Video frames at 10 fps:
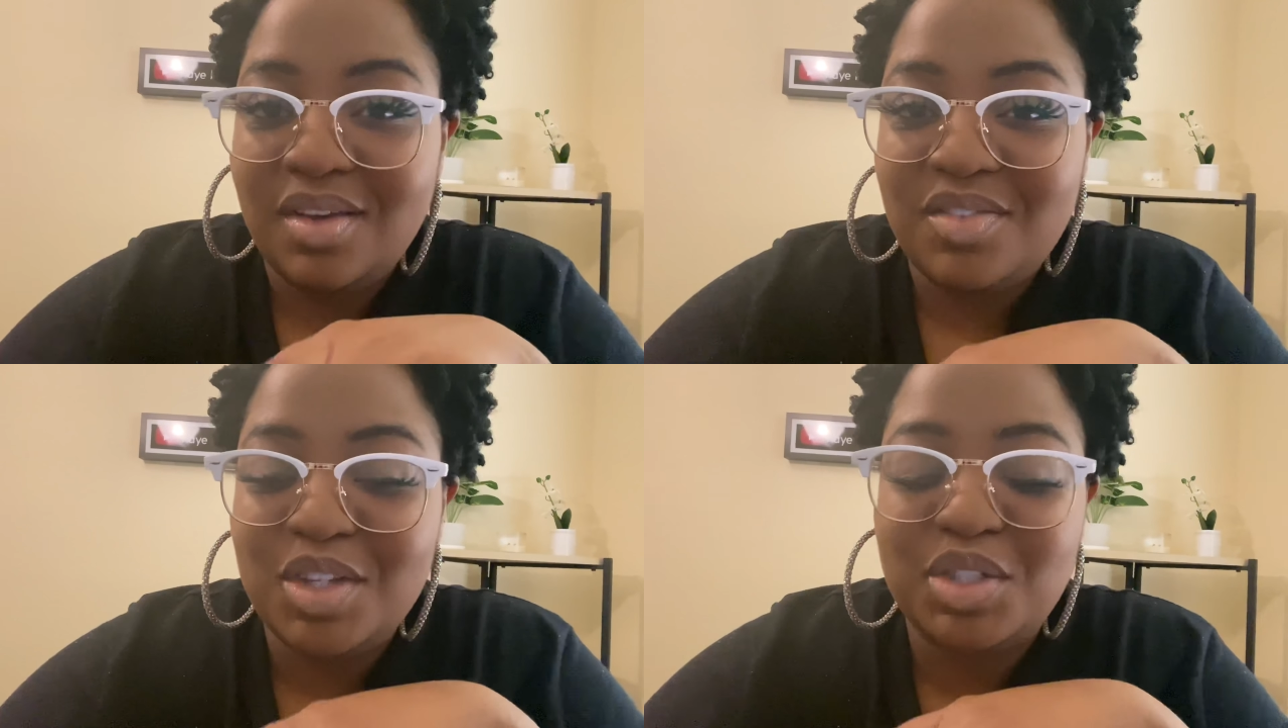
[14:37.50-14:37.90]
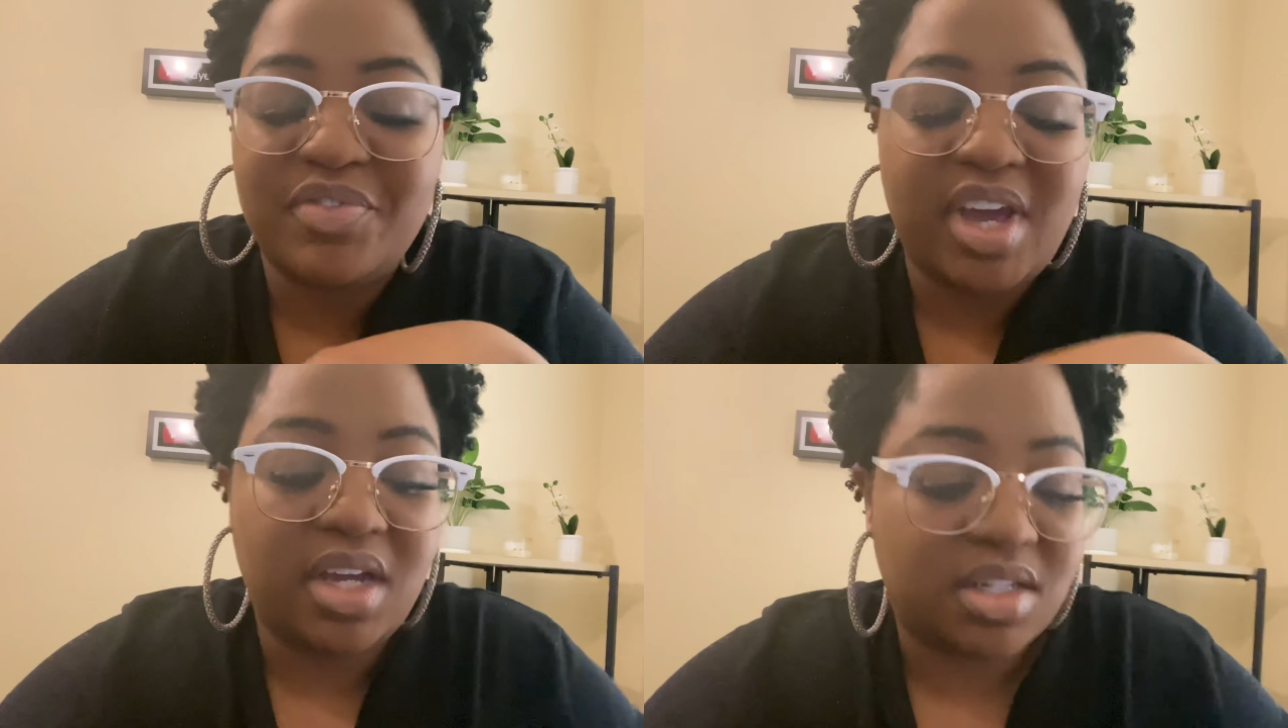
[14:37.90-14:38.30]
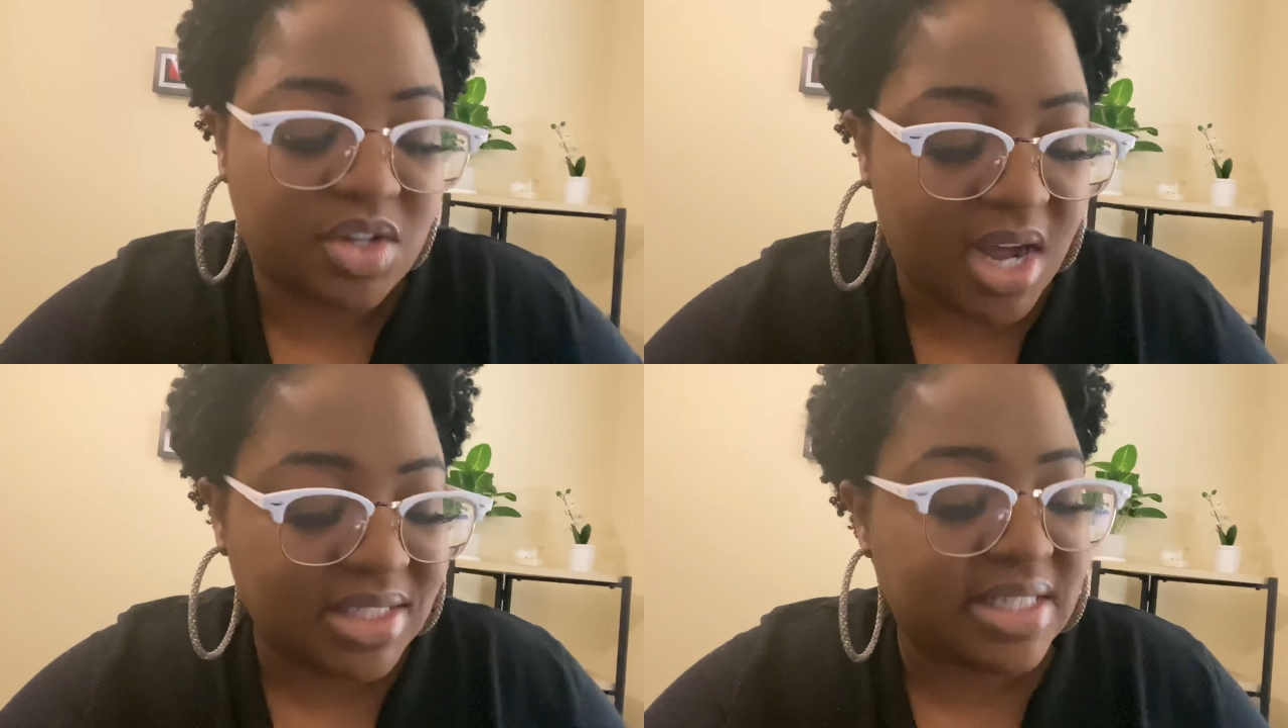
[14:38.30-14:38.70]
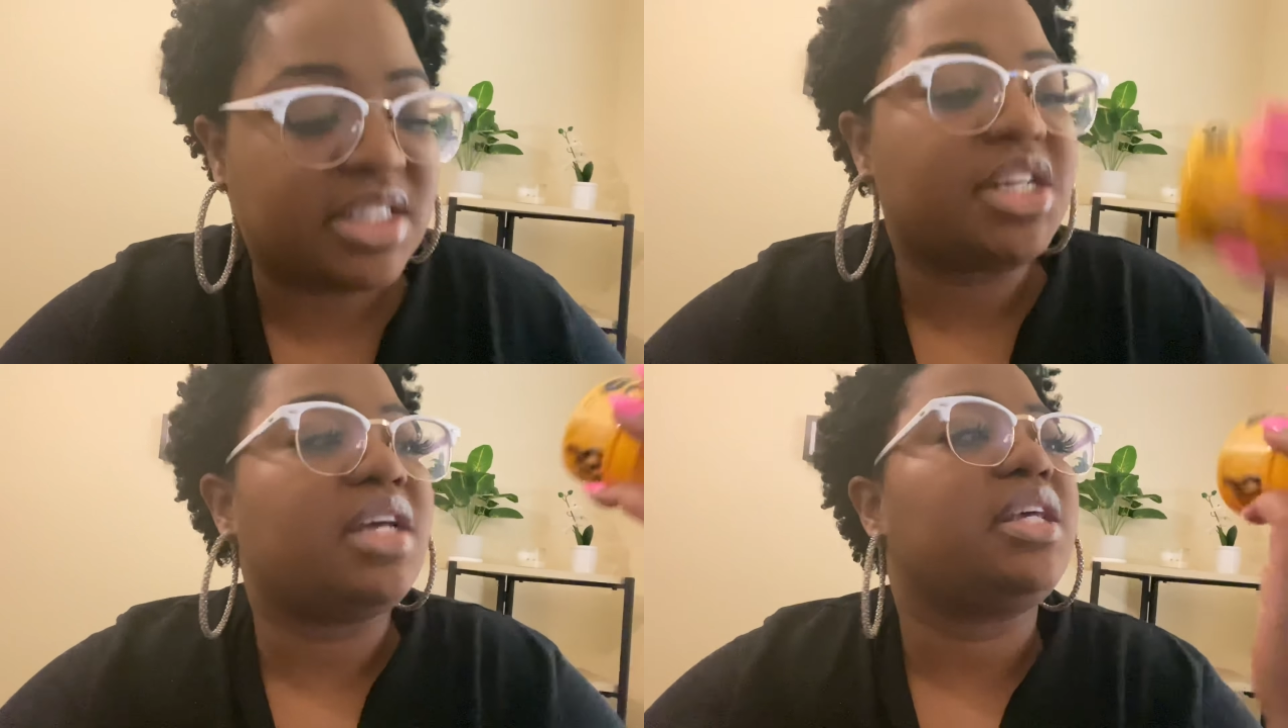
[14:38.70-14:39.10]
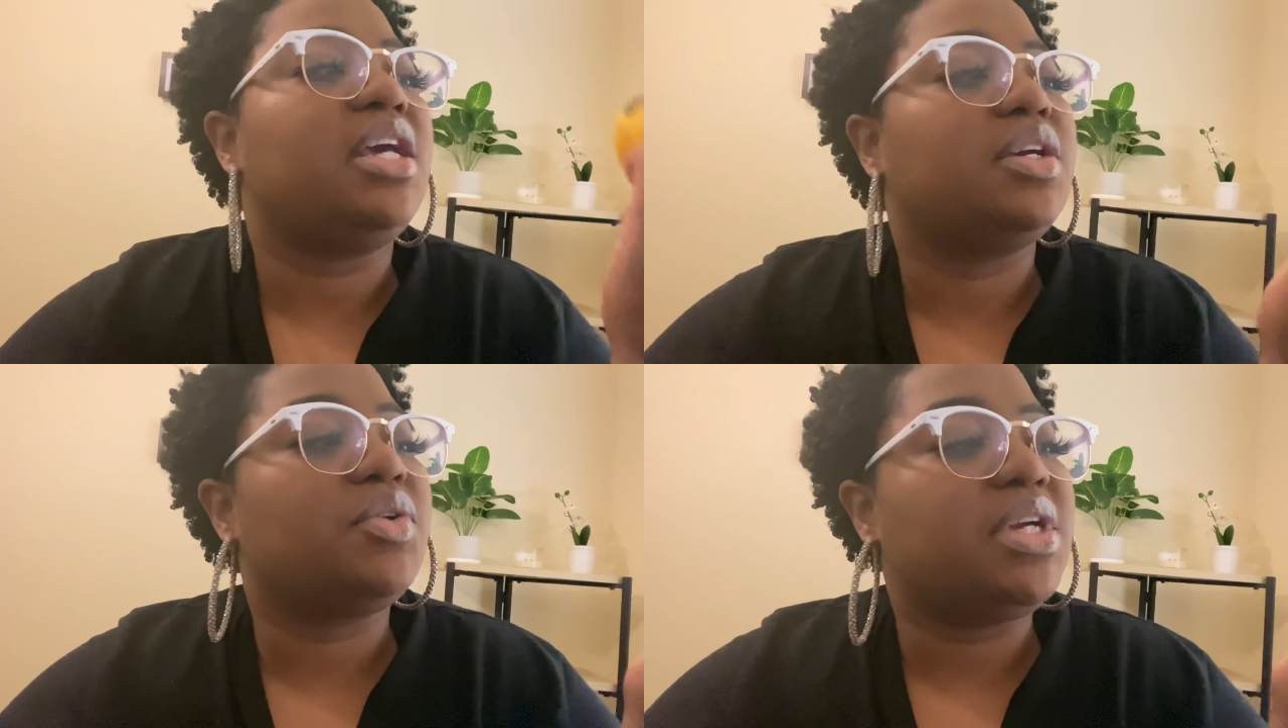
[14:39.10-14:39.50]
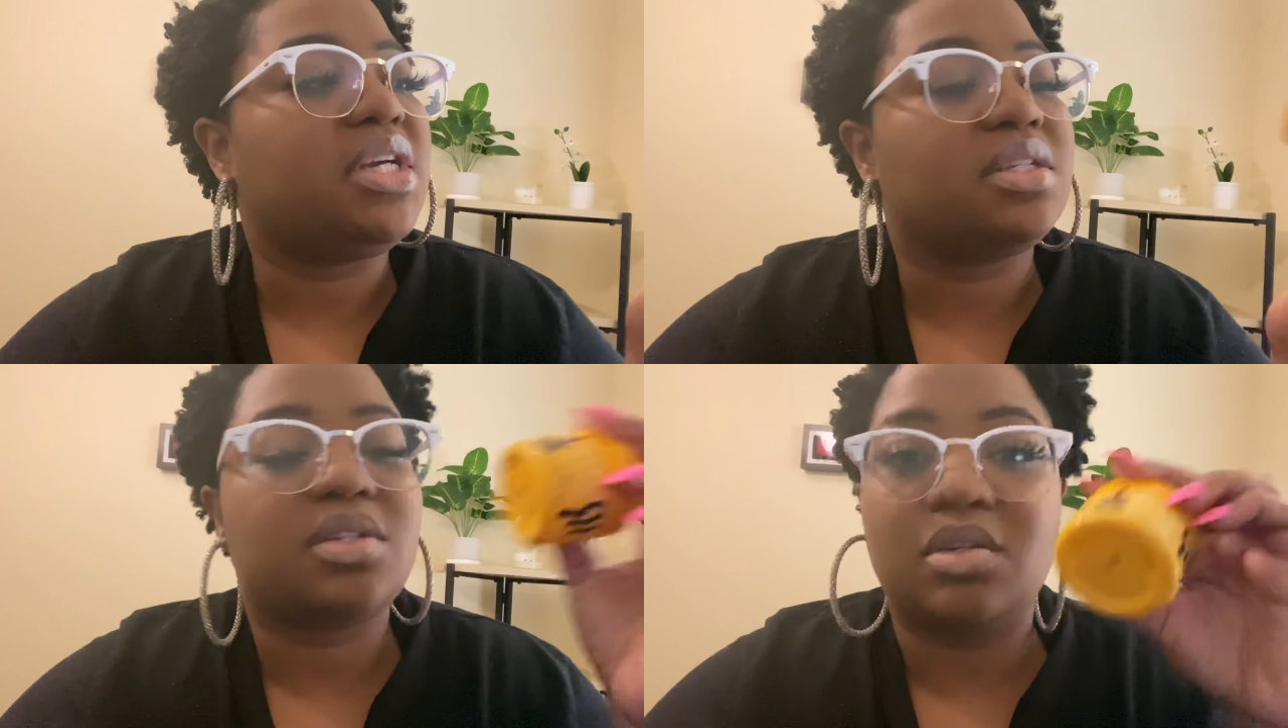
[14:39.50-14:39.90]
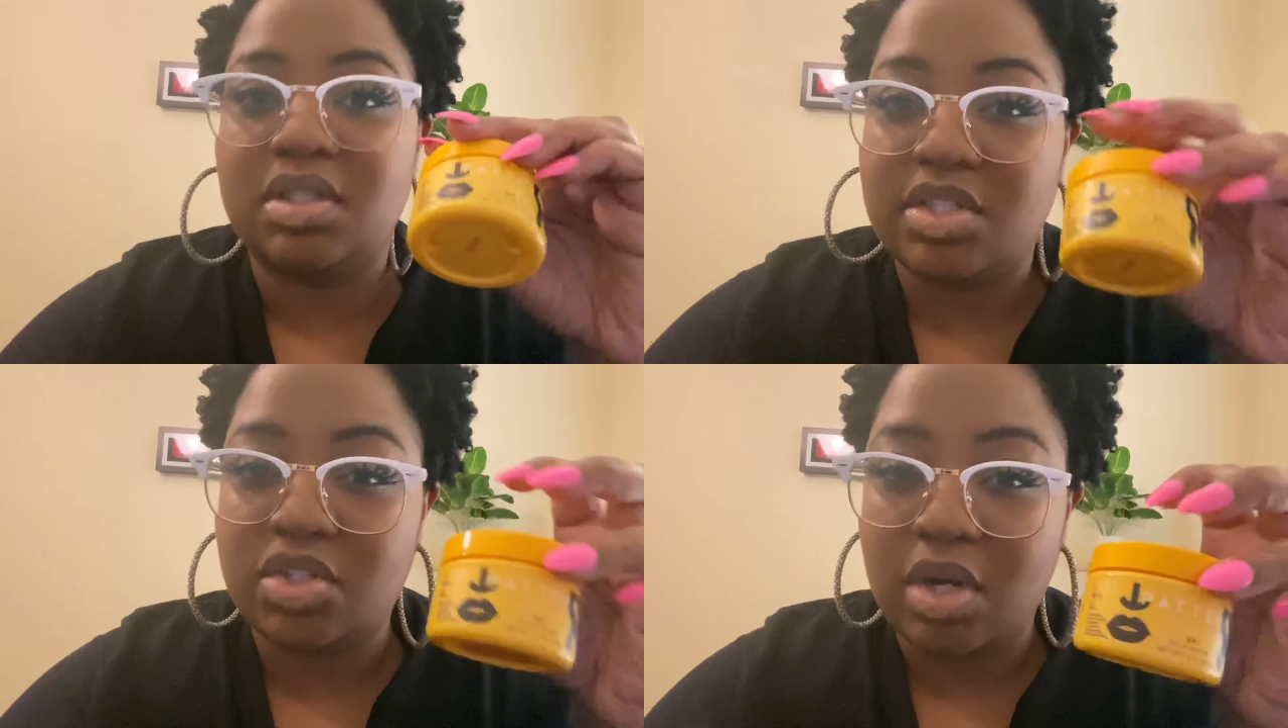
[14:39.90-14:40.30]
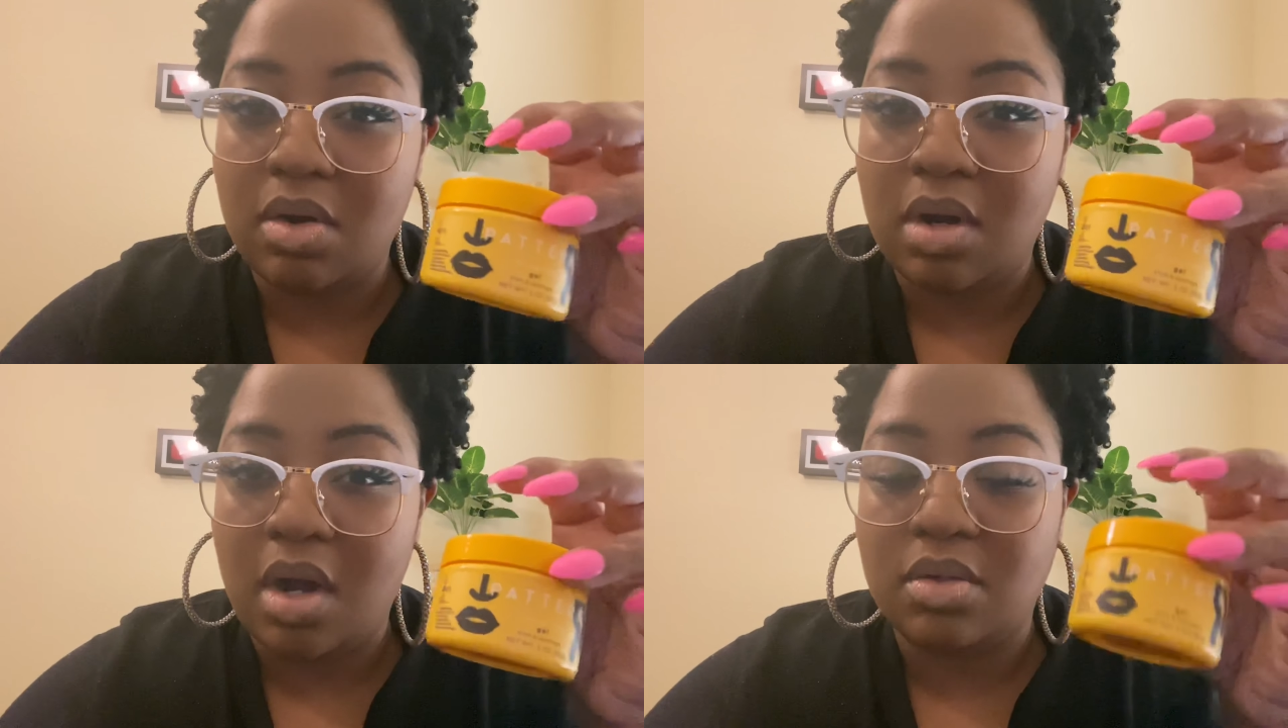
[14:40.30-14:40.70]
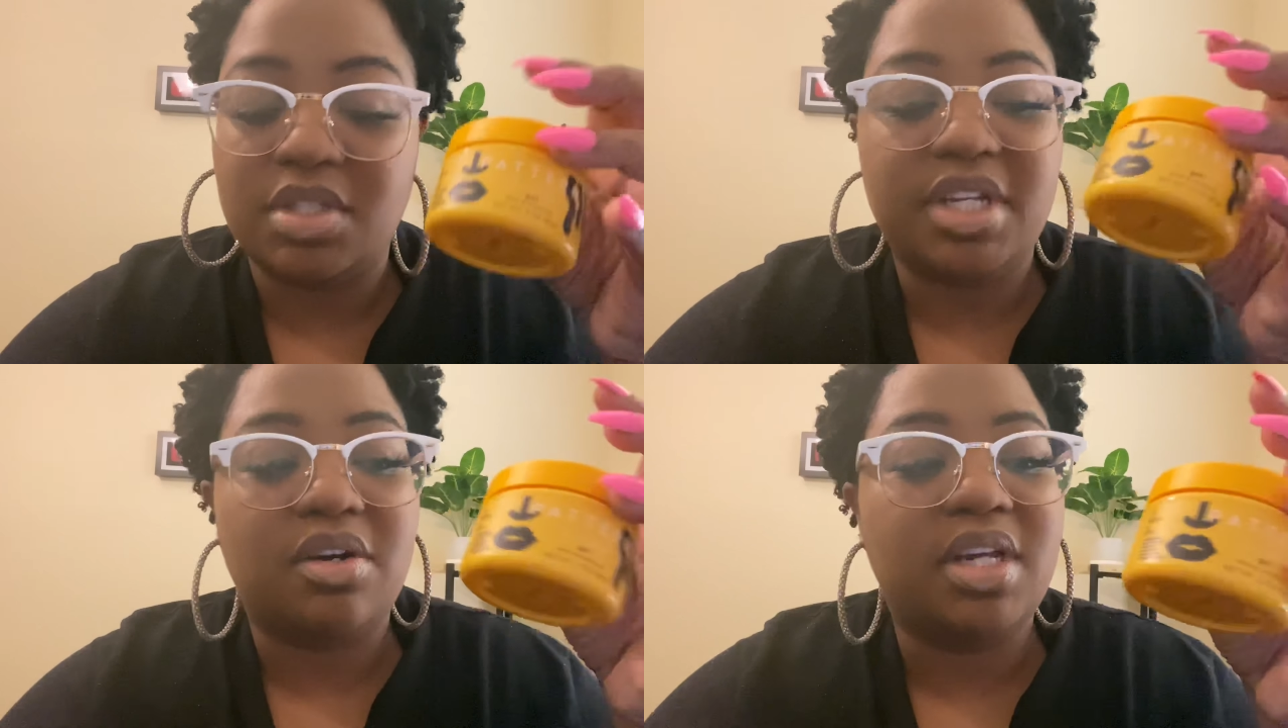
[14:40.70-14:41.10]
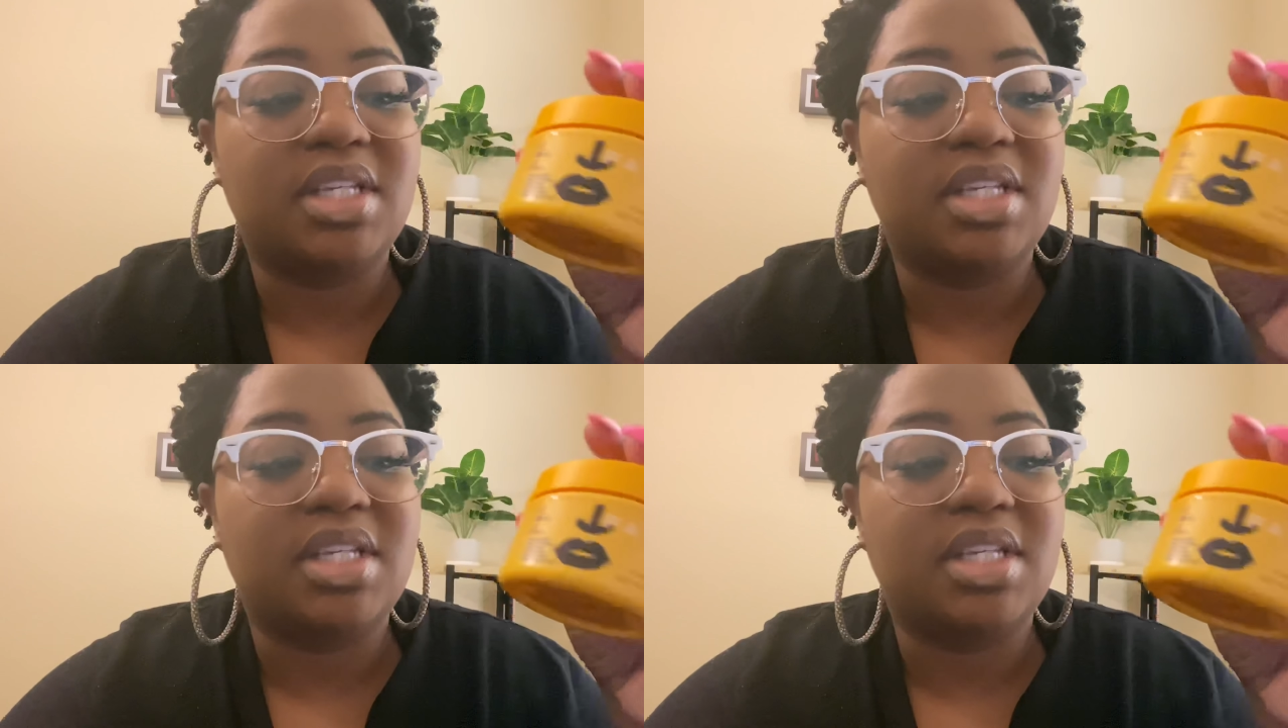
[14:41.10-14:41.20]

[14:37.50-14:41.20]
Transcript: Future Faye here. So I just checked the ingredients on this stronghold gel and the